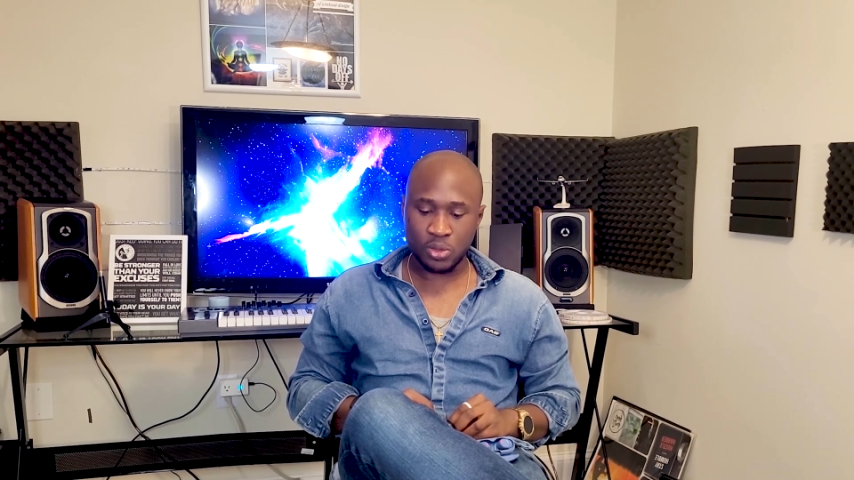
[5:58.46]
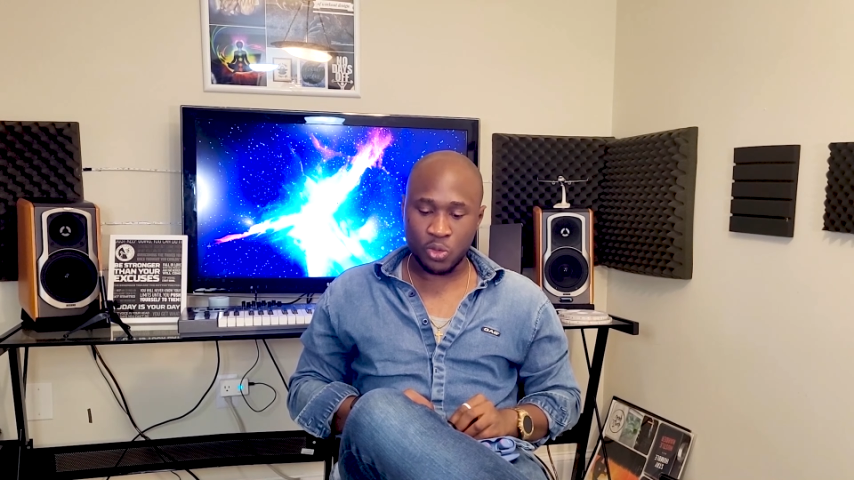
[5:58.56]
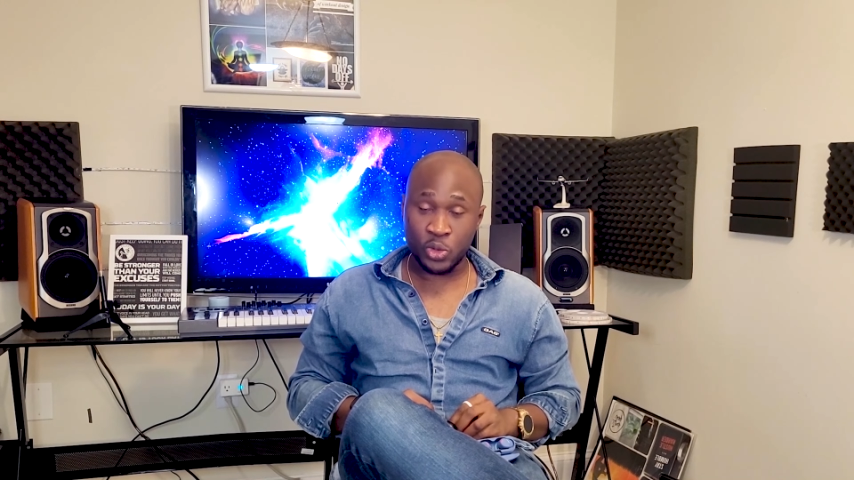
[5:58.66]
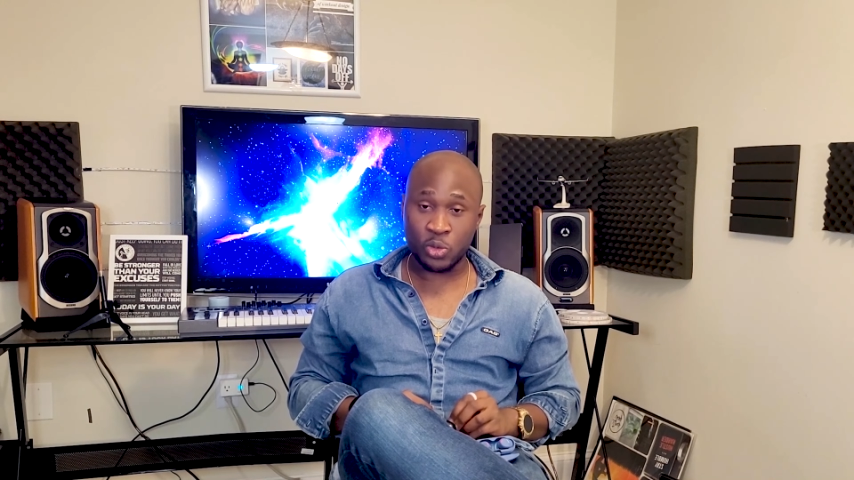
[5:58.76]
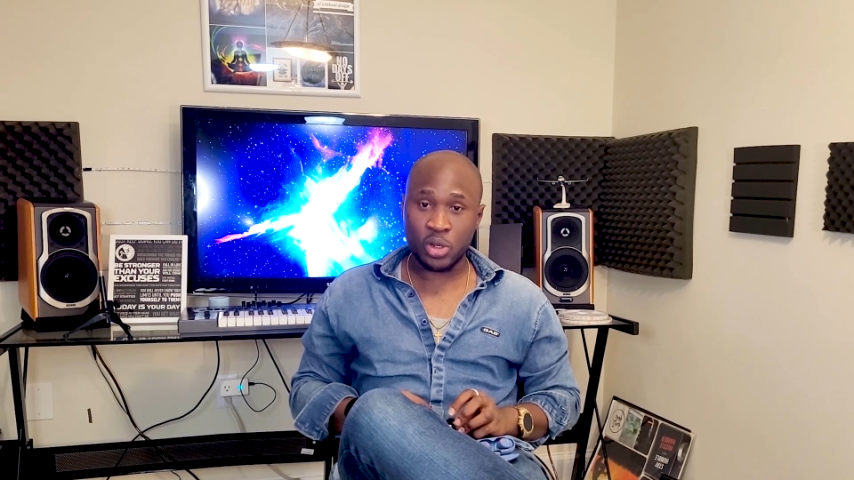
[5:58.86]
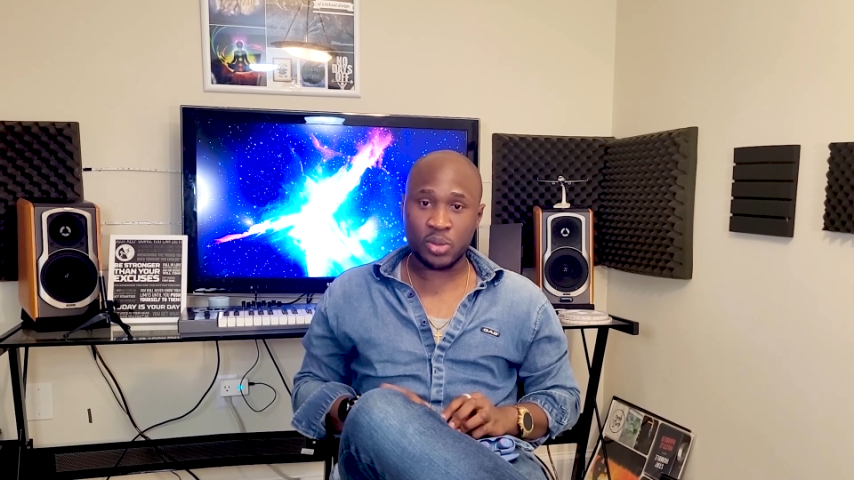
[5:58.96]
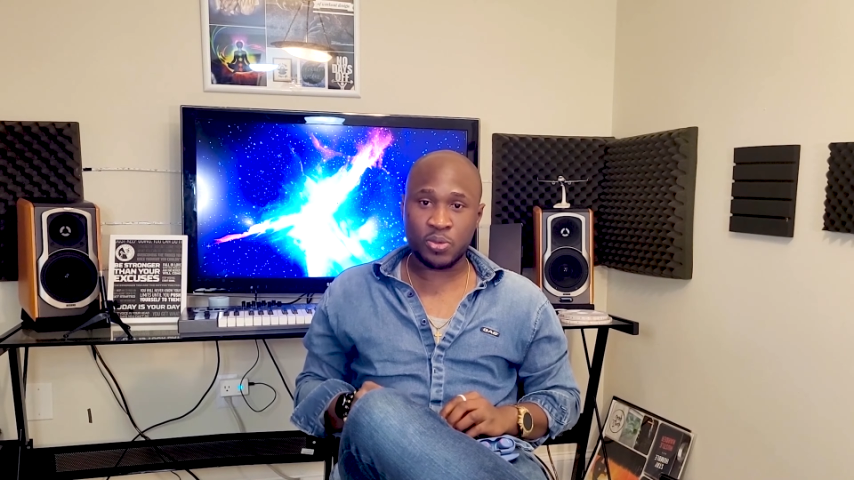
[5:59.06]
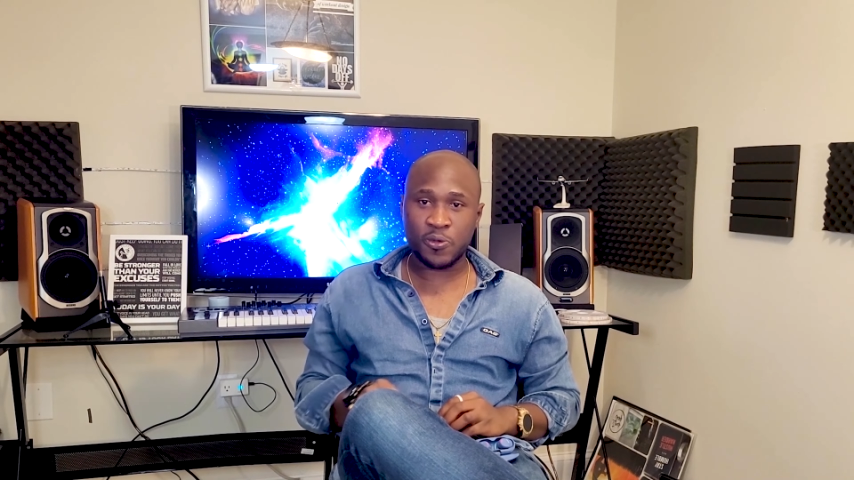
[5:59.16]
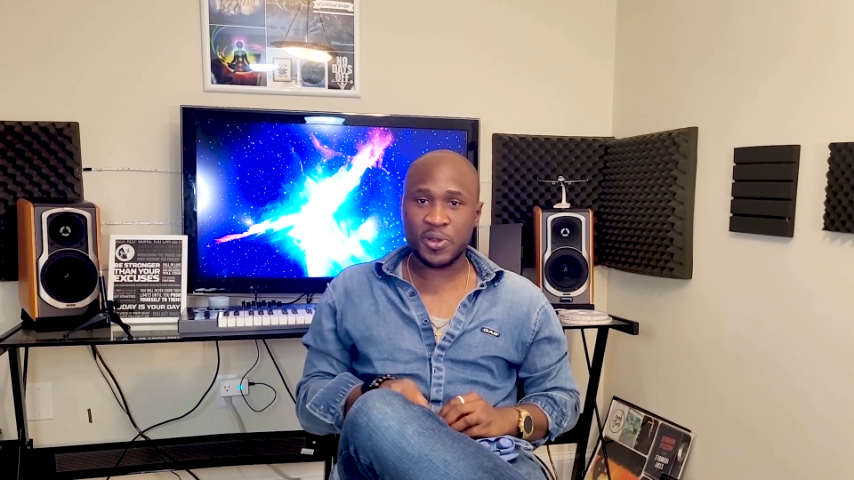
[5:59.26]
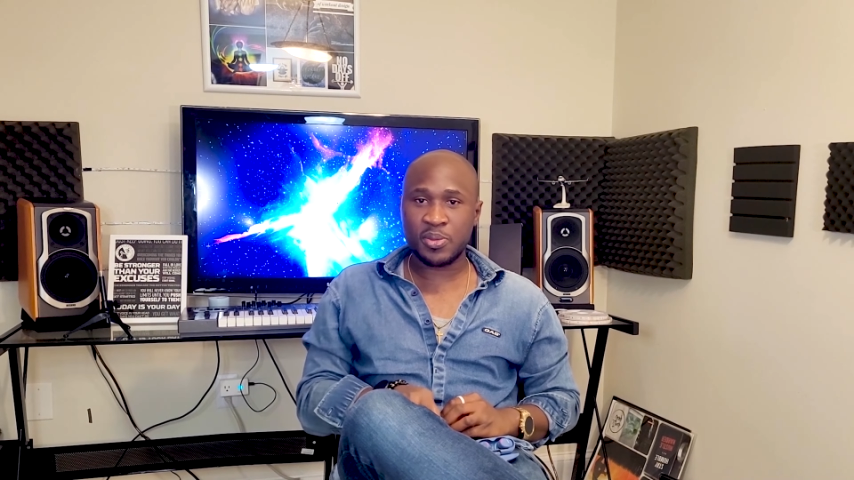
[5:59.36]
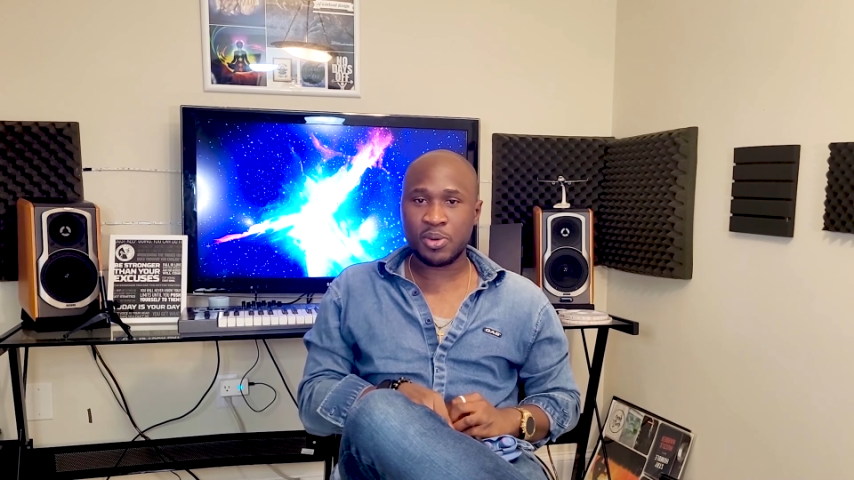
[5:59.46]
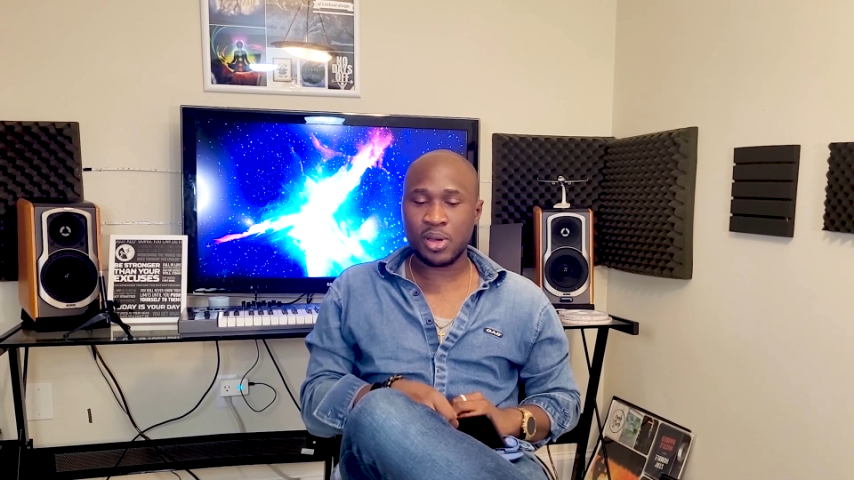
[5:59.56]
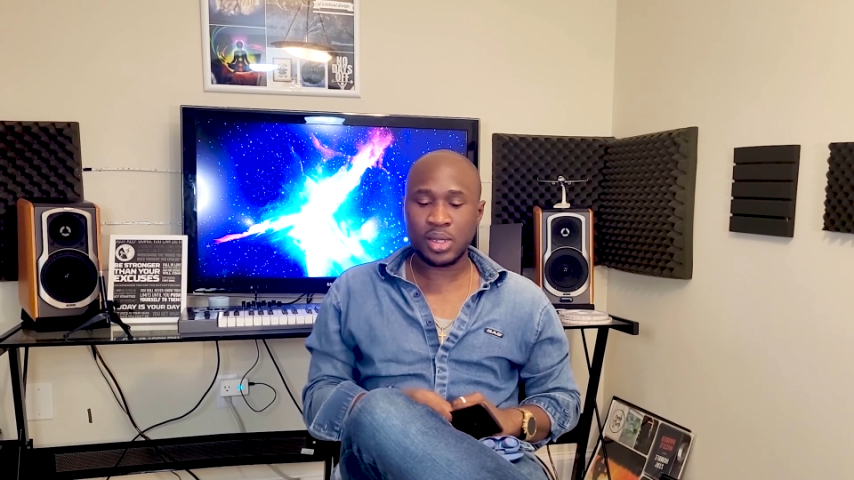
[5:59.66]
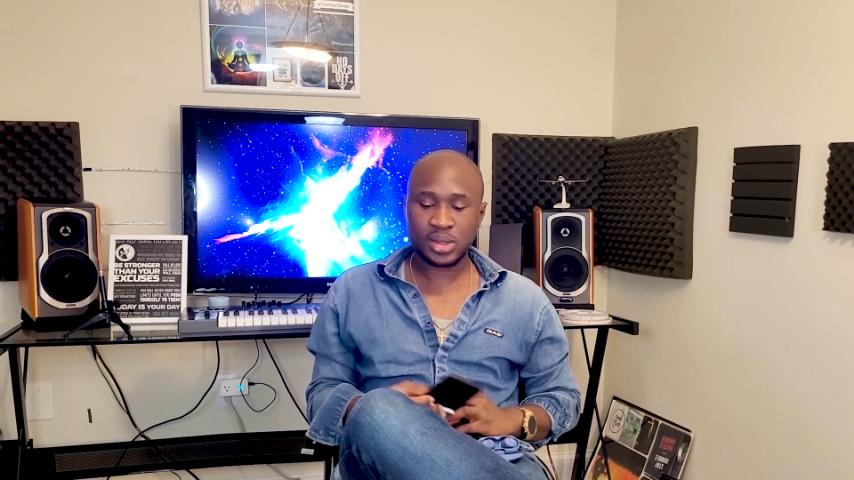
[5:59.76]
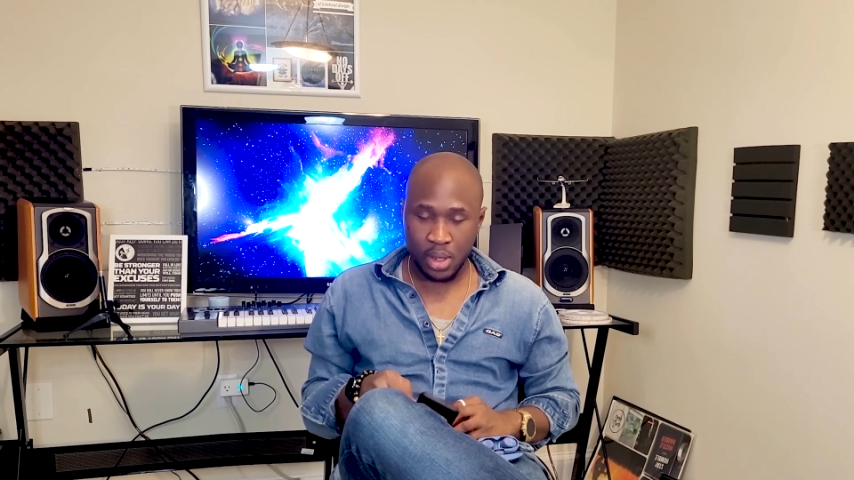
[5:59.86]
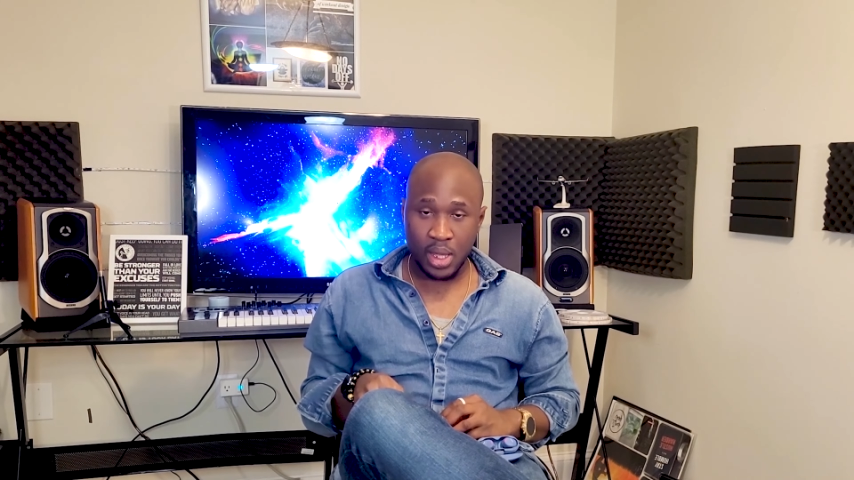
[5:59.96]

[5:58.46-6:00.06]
with the waterproofing part.